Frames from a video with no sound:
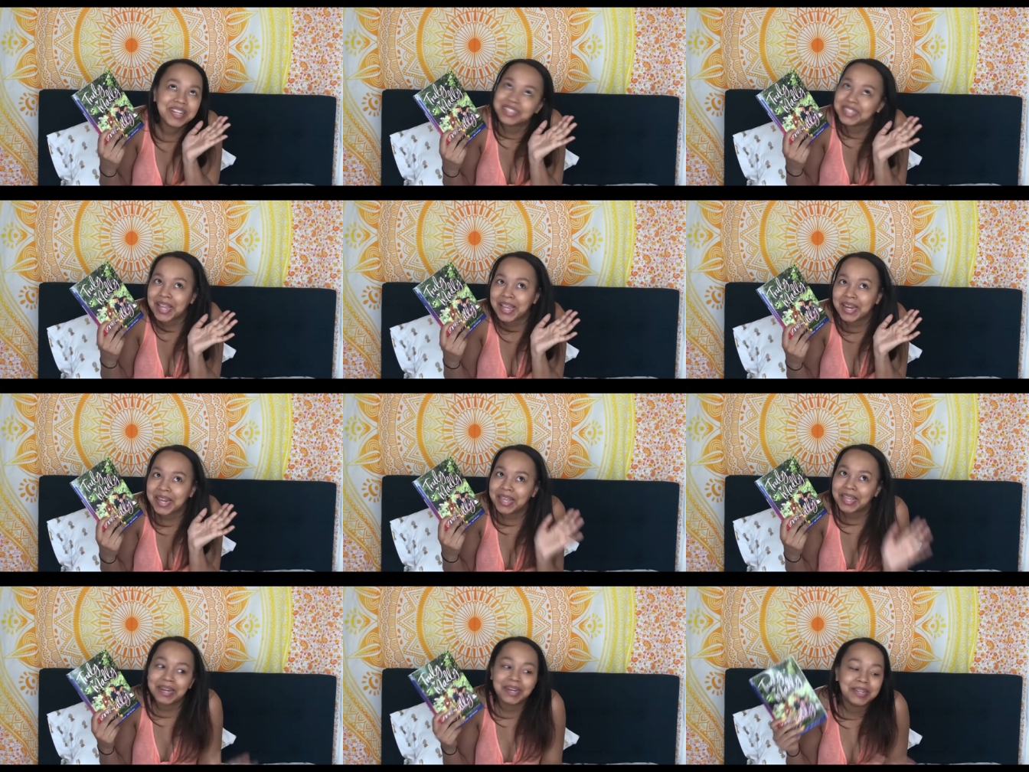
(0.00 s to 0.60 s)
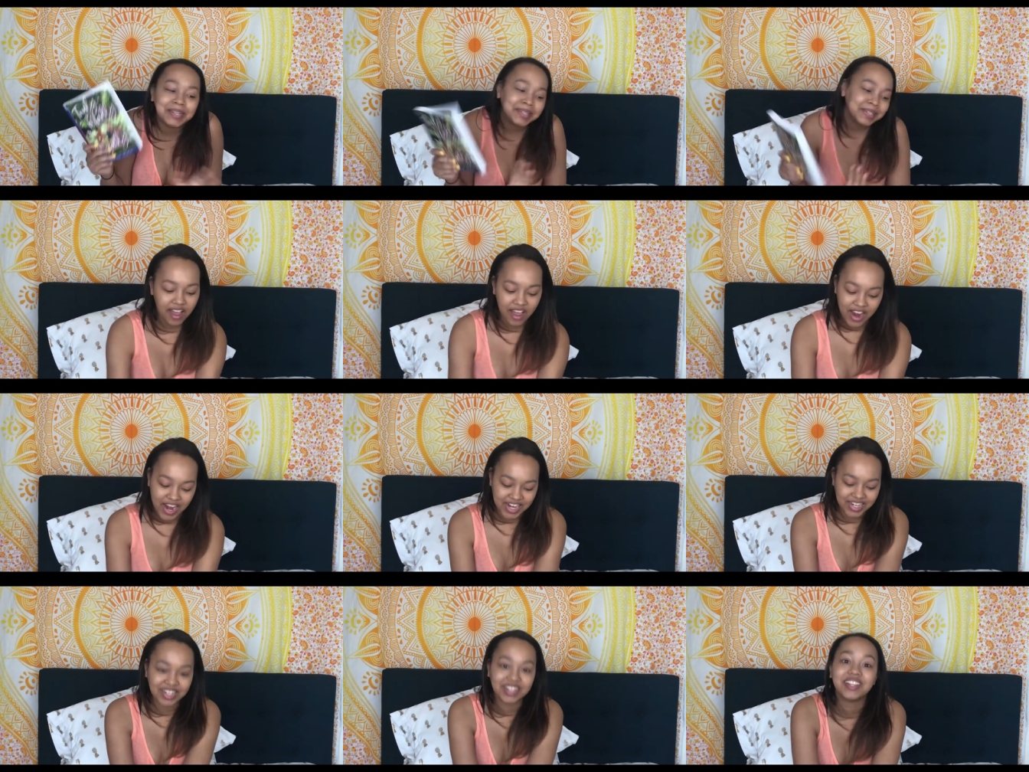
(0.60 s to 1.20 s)
excited.
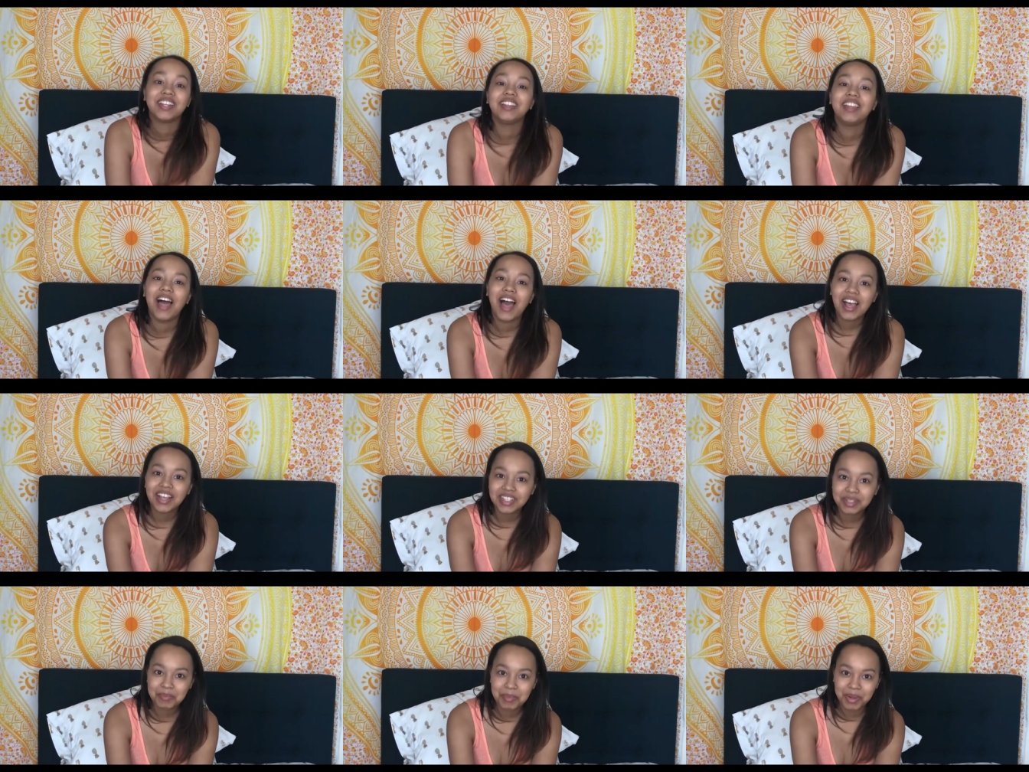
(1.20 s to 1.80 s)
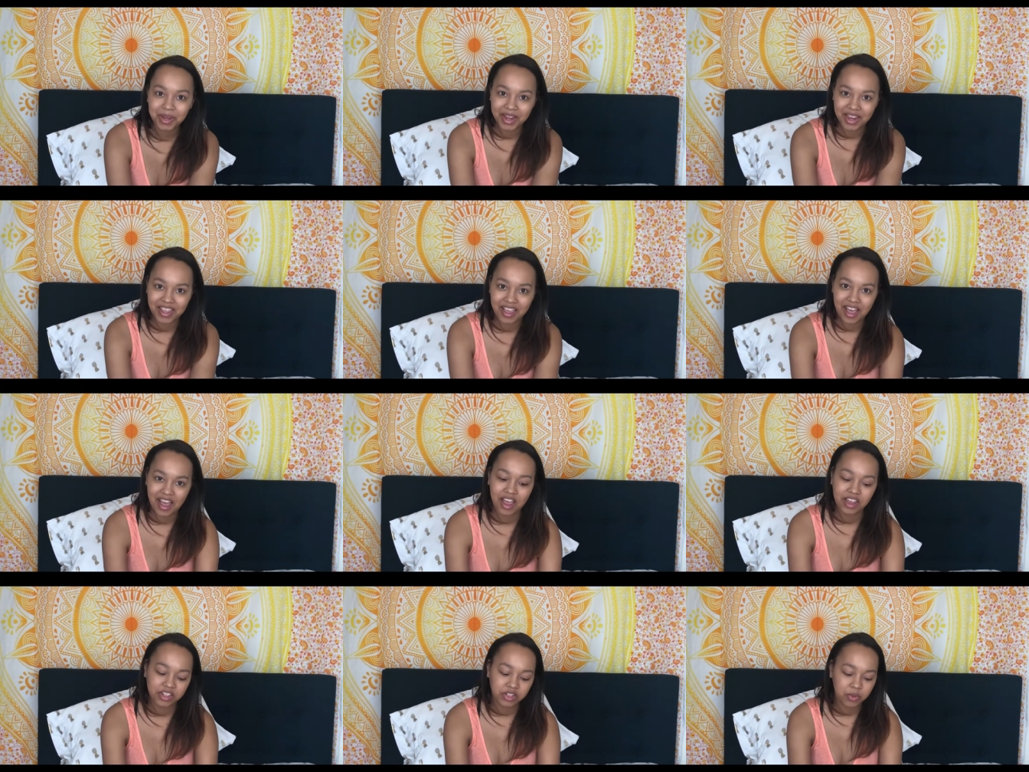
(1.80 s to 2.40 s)
Alright the last book I
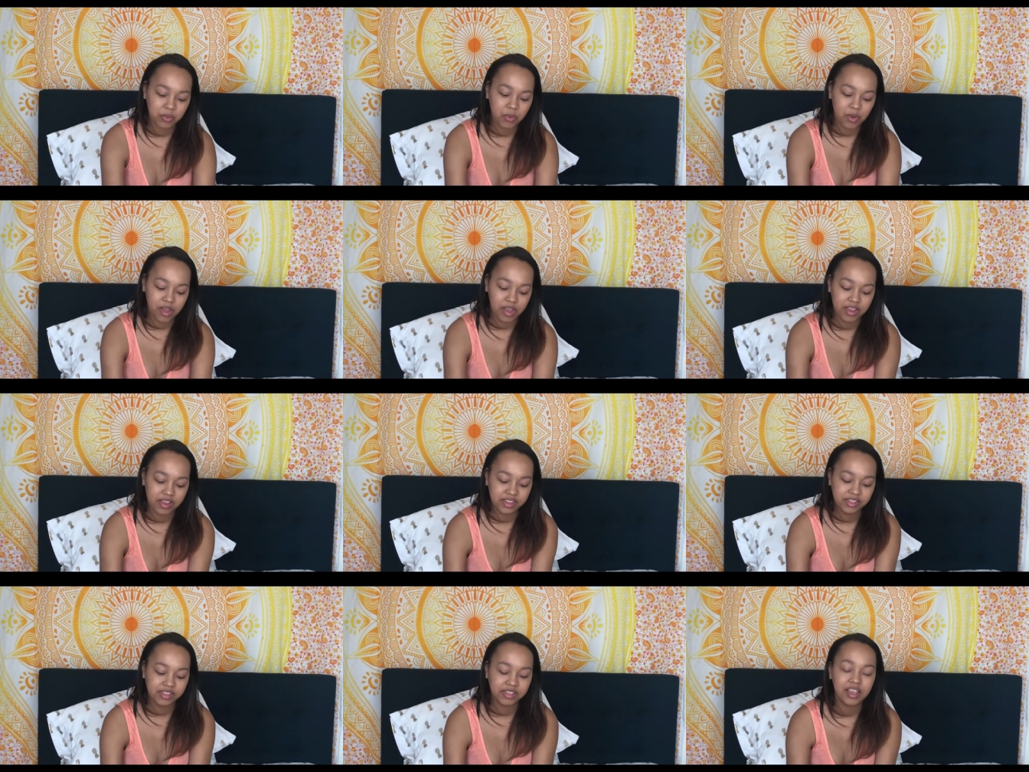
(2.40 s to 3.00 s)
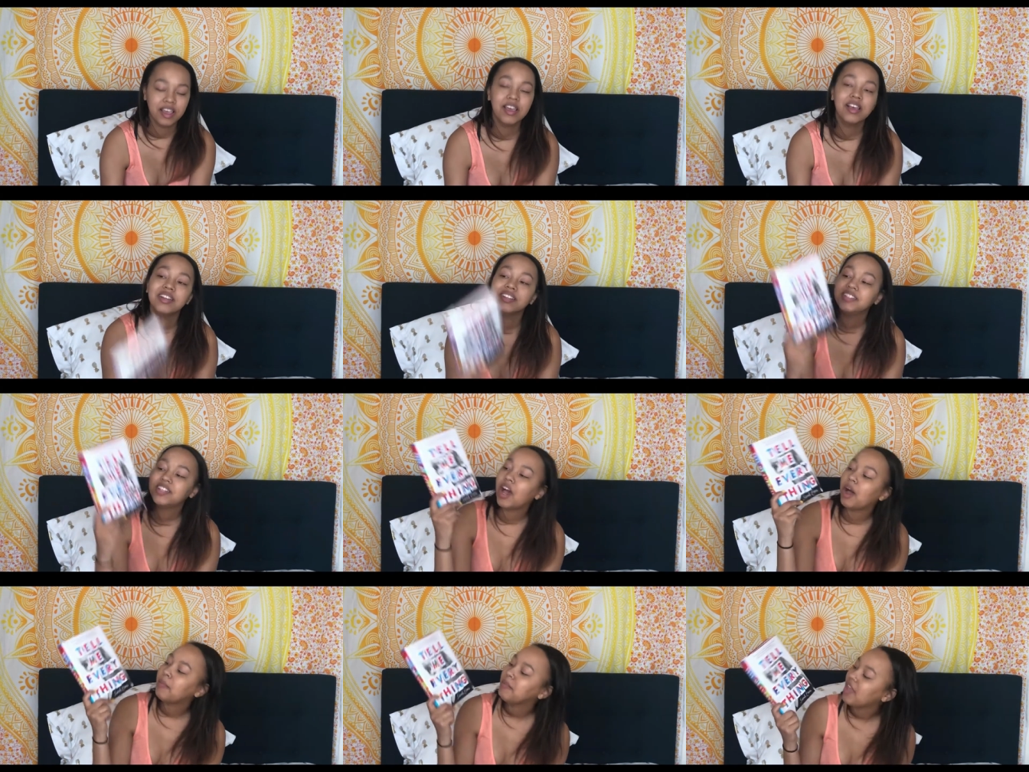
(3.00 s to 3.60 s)
got was
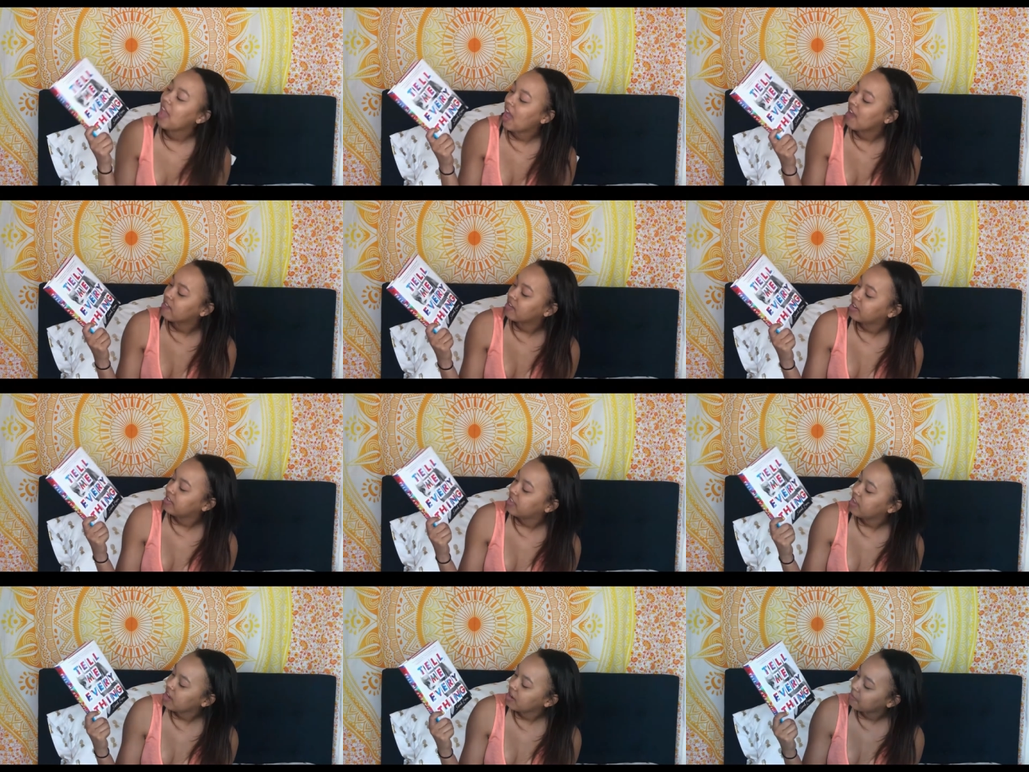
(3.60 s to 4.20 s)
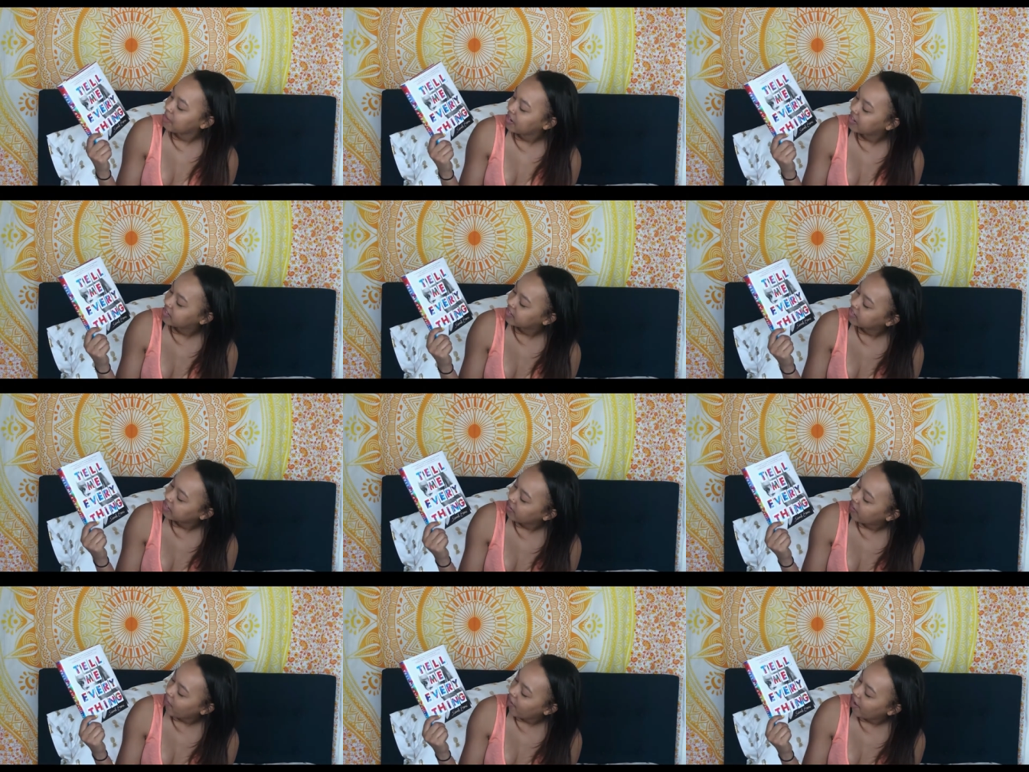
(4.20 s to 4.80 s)
Tell Me Everything by
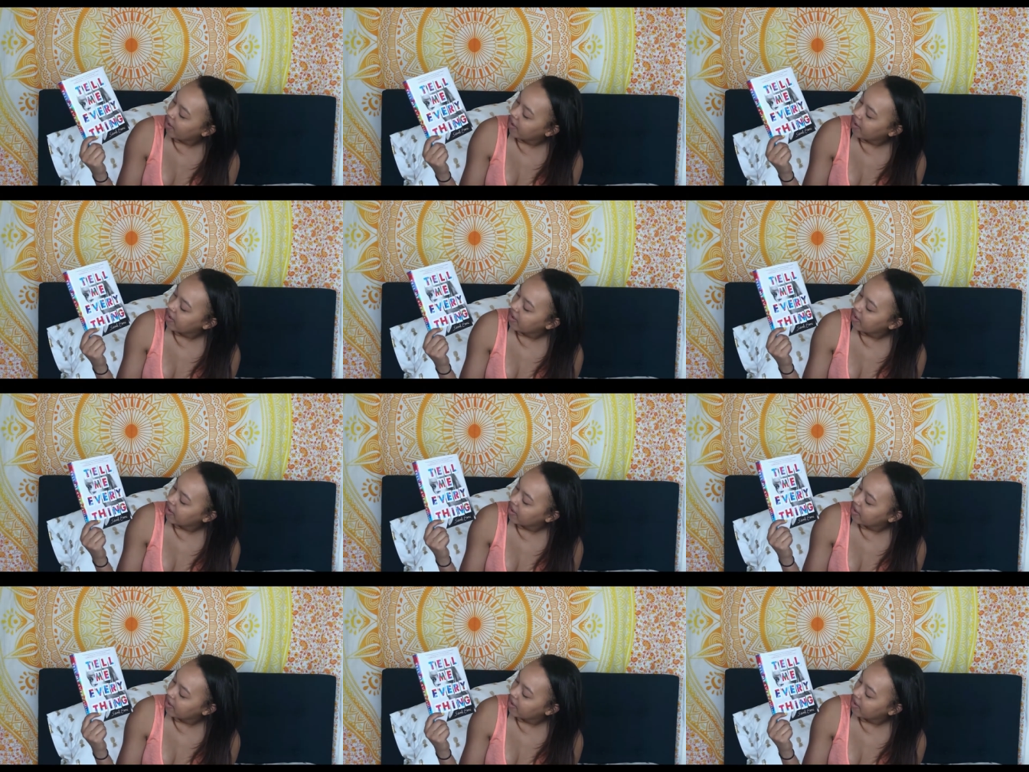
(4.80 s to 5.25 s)
Sarah